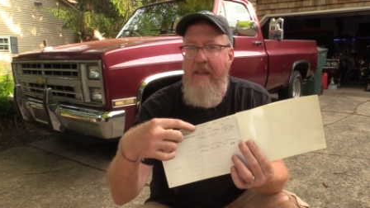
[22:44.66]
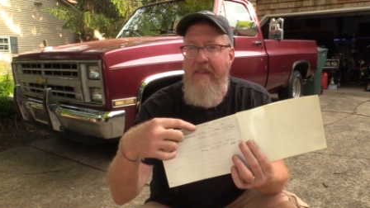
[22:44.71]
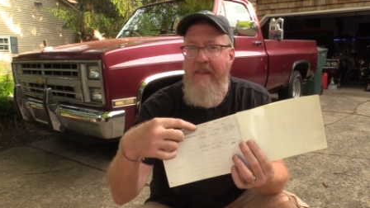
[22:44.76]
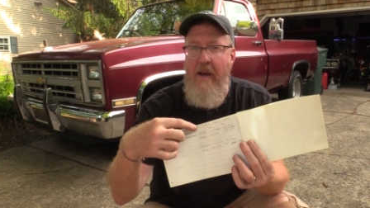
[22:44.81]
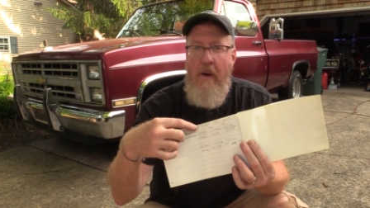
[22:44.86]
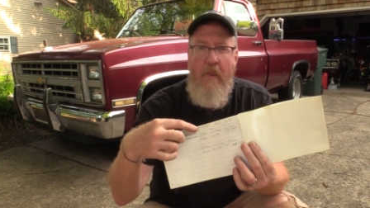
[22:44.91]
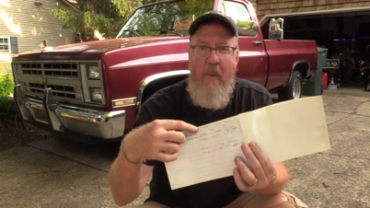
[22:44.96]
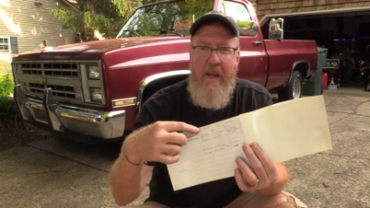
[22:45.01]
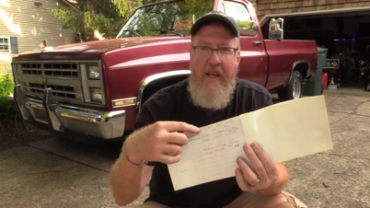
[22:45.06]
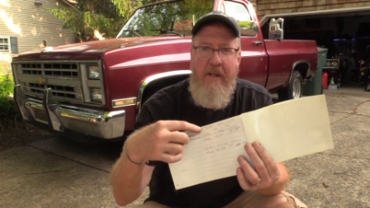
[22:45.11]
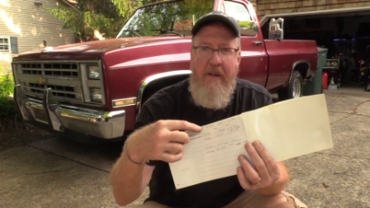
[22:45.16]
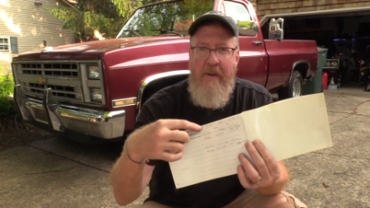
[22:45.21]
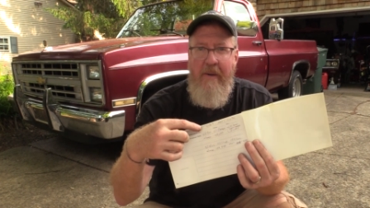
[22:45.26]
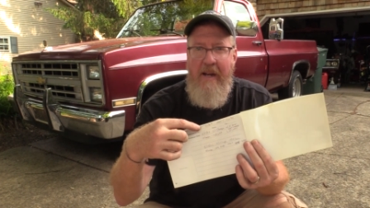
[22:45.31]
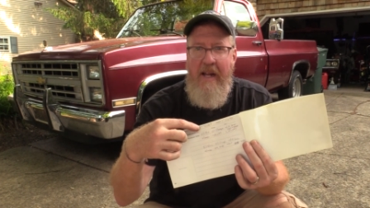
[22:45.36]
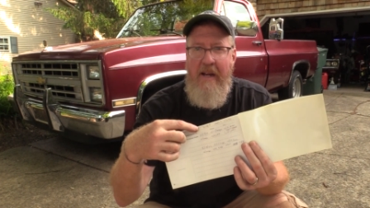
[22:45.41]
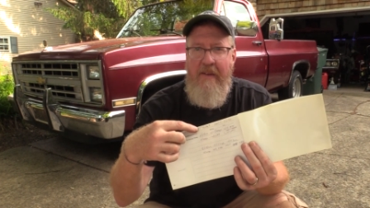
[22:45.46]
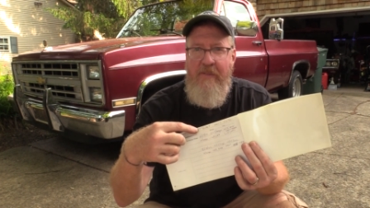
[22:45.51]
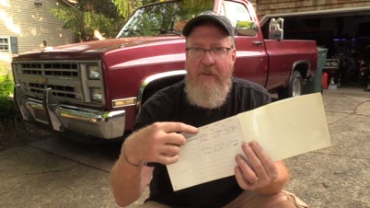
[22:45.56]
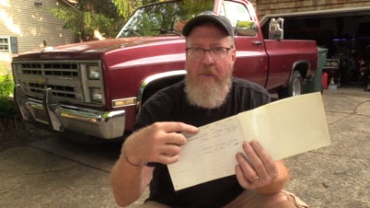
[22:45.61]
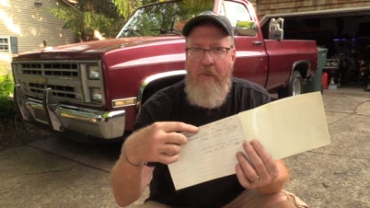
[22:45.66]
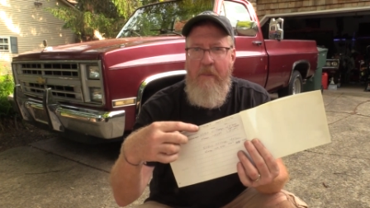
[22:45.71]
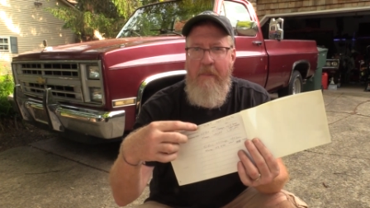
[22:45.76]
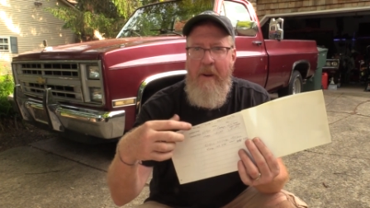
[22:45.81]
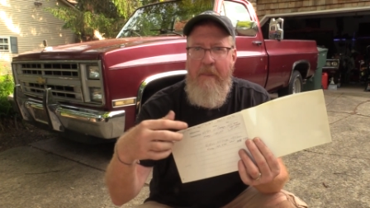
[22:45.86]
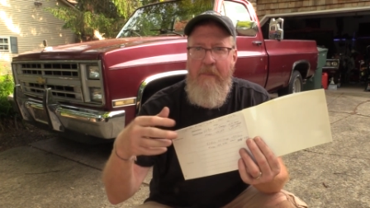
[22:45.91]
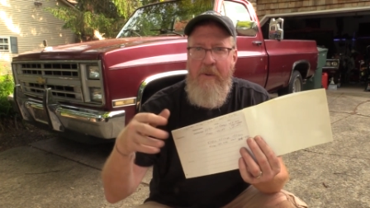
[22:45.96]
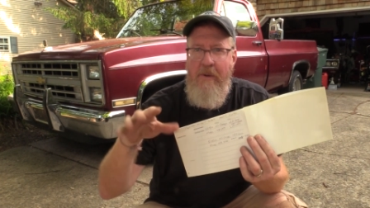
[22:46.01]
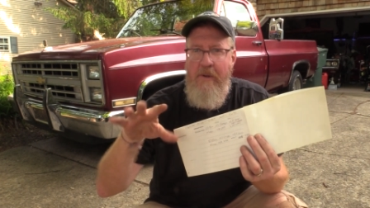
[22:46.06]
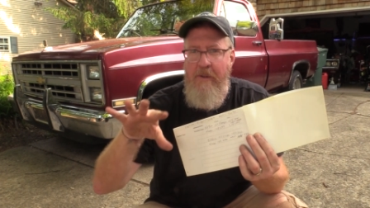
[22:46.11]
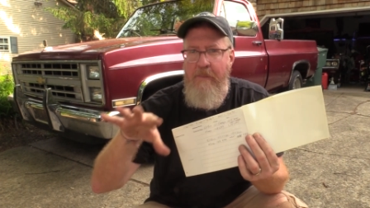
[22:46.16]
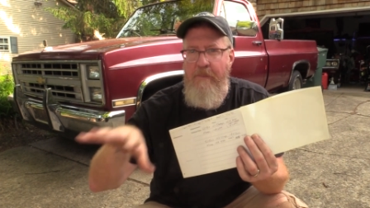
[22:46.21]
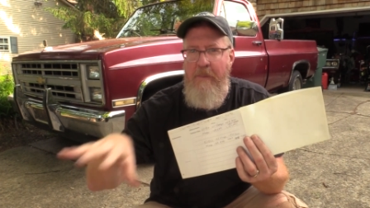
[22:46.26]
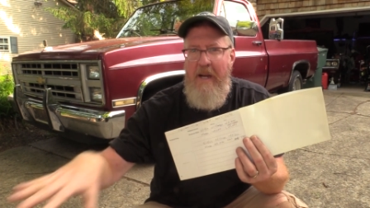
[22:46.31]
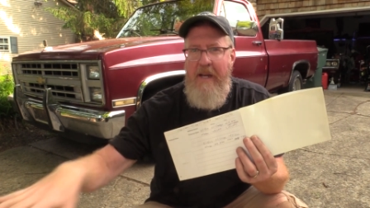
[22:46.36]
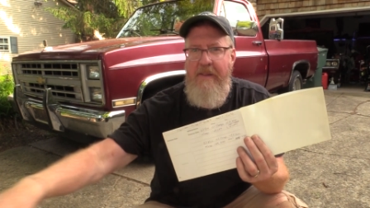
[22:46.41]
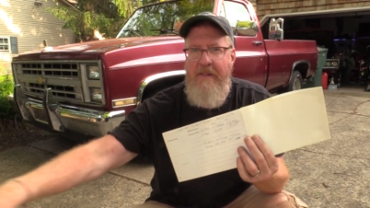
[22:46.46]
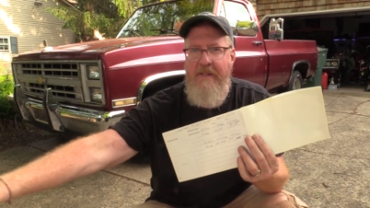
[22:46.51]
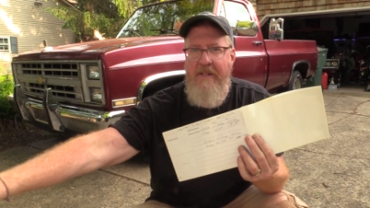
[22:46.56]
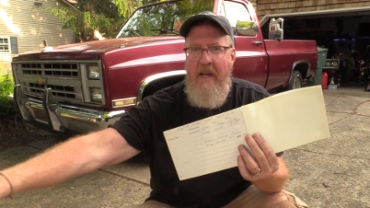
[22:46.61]
That way you don't have to remember, and
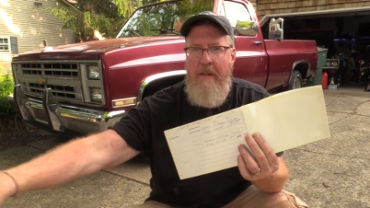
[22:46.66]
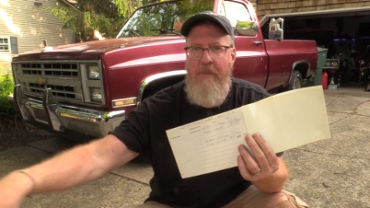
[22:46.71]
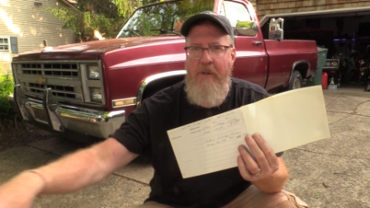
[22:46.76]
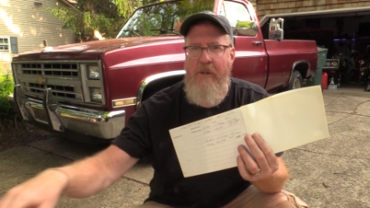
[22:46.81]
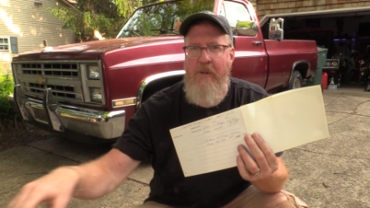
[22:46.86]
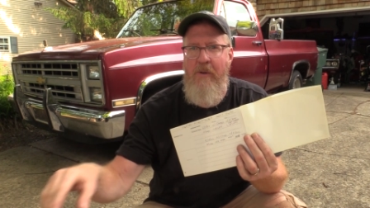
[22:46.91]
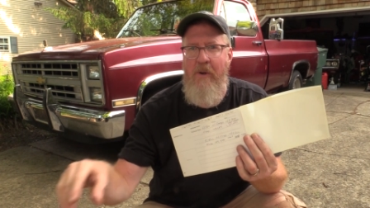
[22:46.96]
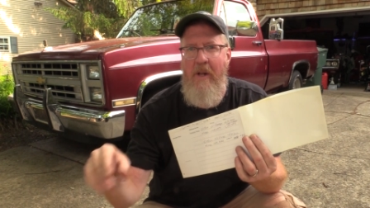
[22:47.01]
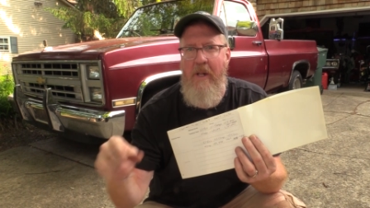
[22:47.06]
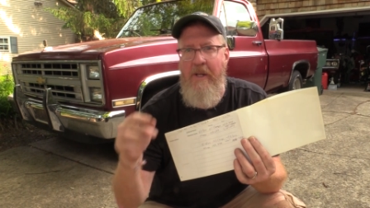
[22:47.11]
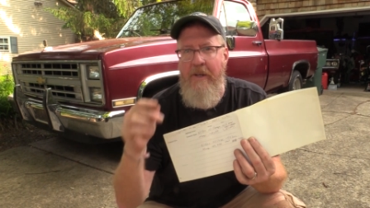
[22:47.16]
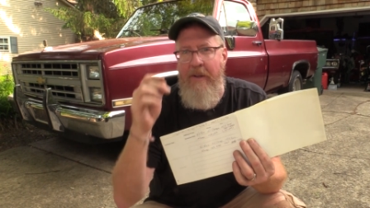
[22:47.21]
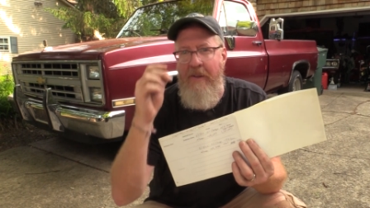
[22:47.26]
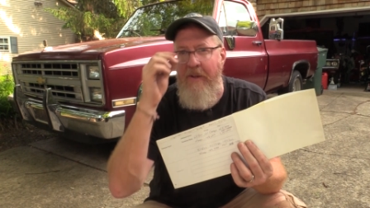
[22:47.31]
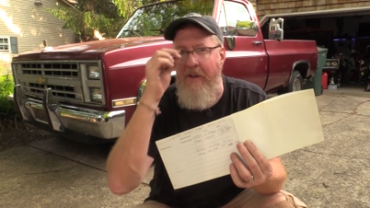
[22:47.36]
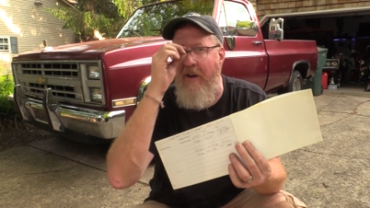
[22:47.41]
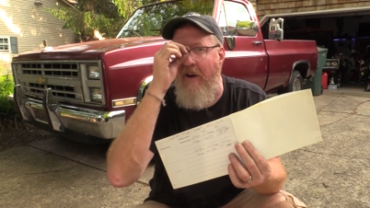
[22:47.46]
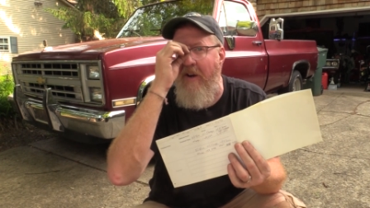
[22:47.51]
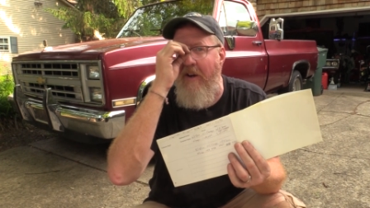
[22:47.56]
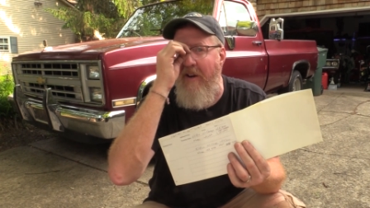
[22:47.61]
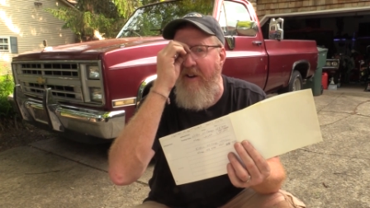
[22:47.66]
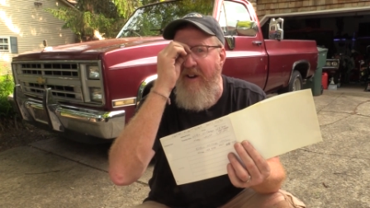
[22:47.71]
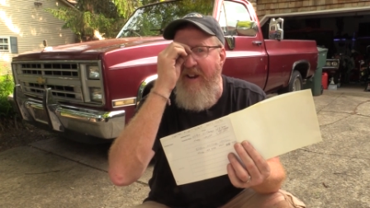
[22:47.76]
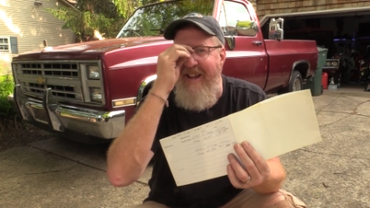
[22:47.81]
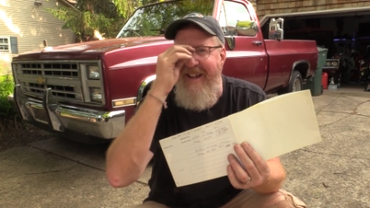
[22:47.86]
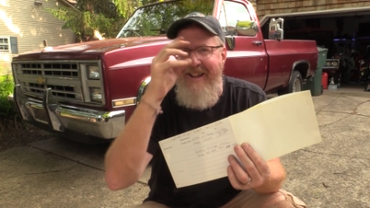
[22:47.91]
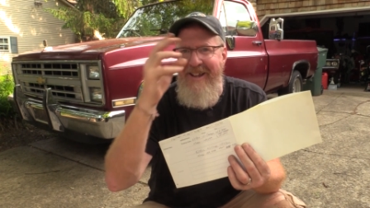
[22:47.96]
by the time you crawl into the car,